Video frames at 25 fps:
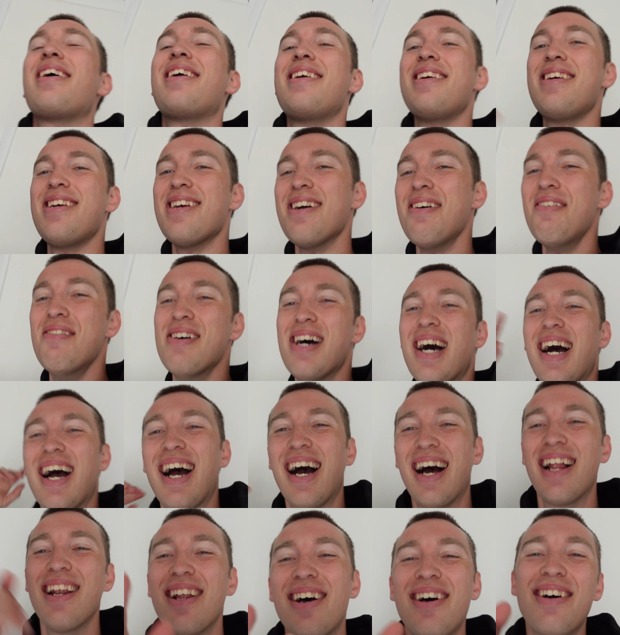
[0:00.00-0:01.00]
Yo!
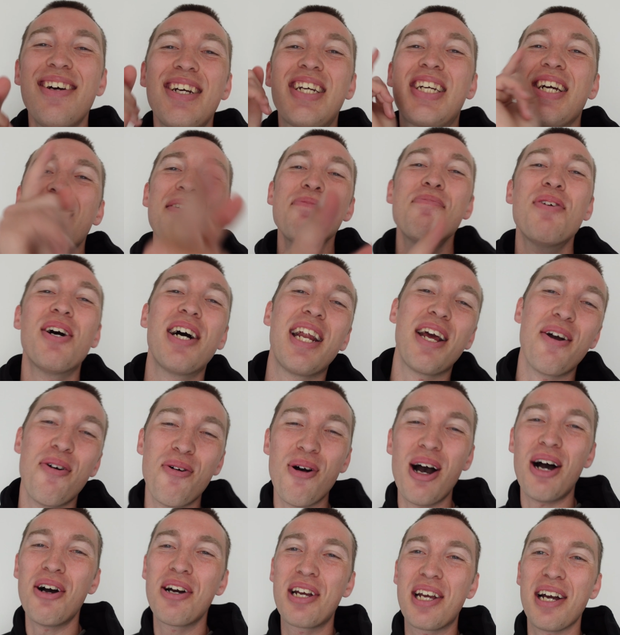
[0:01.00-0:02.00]
Hello, good morning,
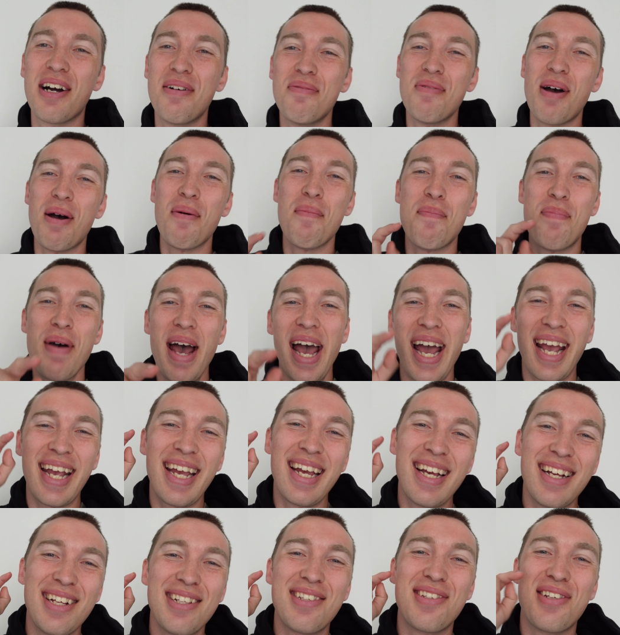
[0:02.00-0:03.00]
welcome back
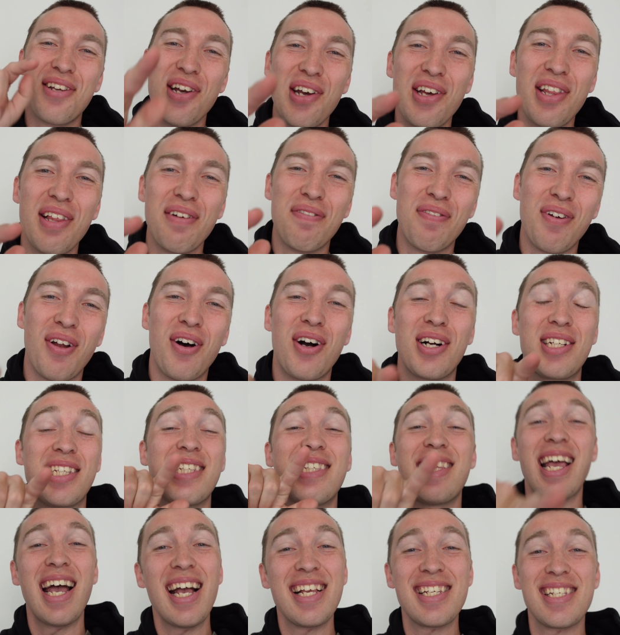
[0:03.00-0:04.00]
to the vlog.
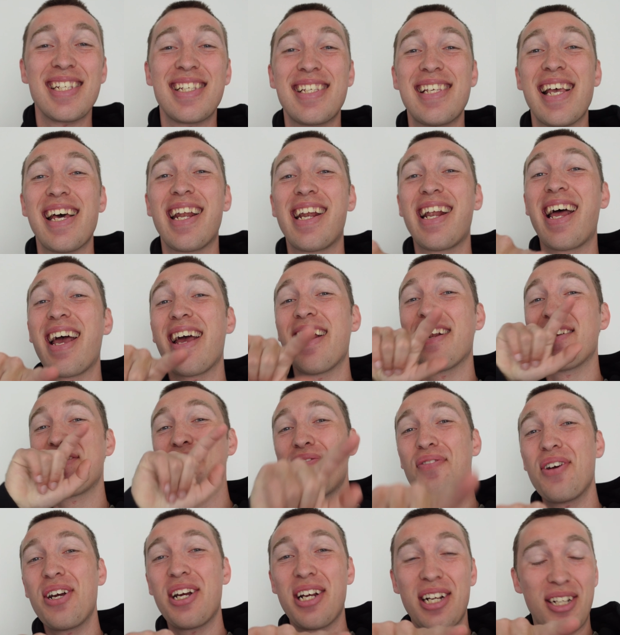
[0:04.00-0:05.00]
Today is a Saturday, it is a
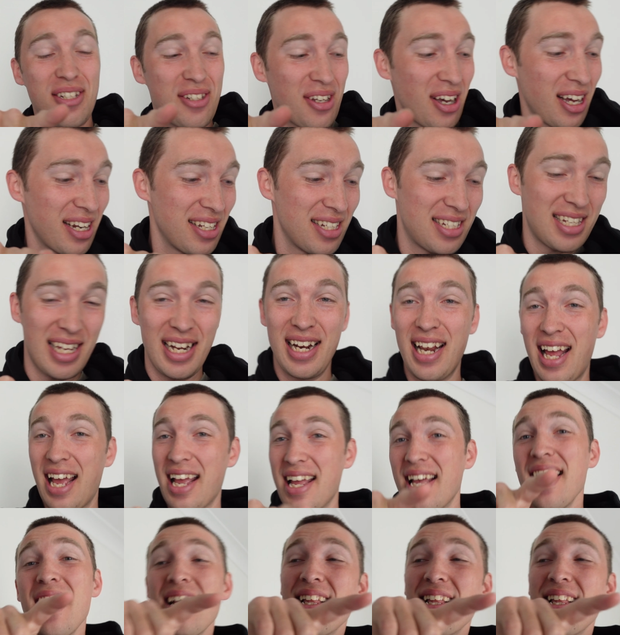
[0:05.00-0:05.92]
very exciting Saturday.